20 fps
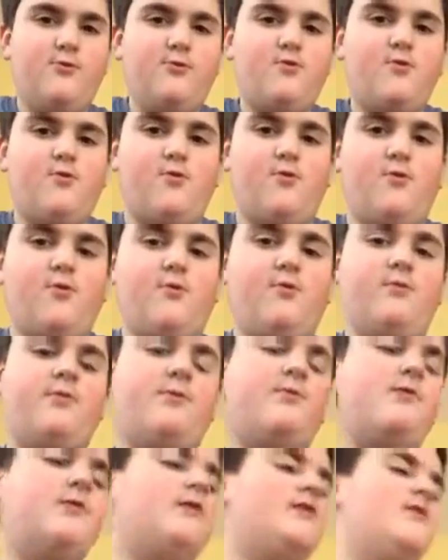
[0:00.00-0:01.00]
Ooh.
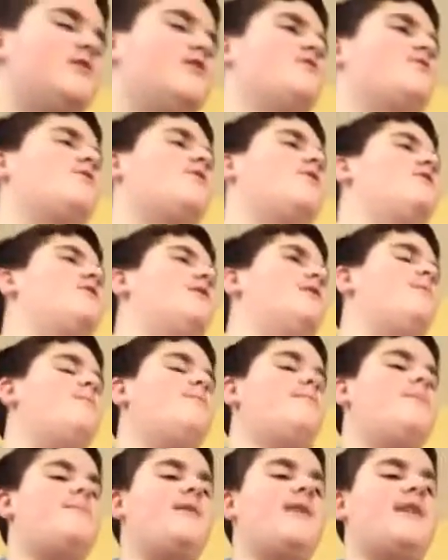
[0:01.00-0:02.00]
So, guys, I'm
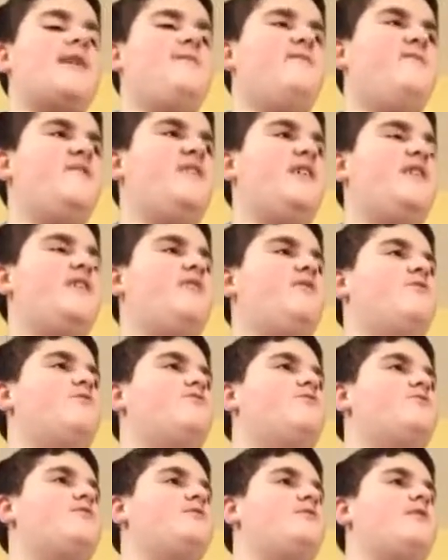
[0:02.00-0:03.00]
going to be making
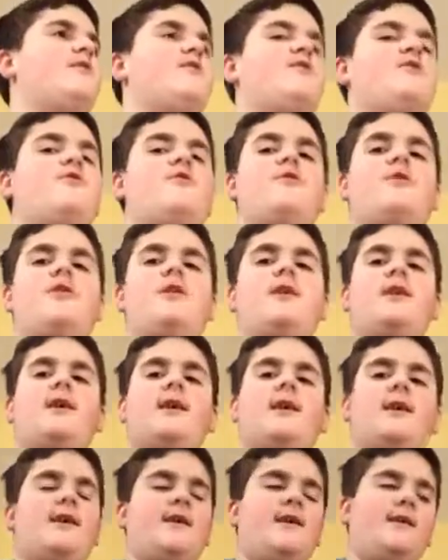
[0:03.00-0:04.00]
videos now.
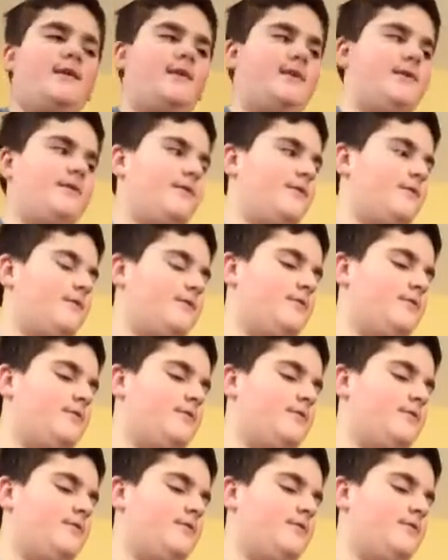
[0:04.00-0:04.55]
And,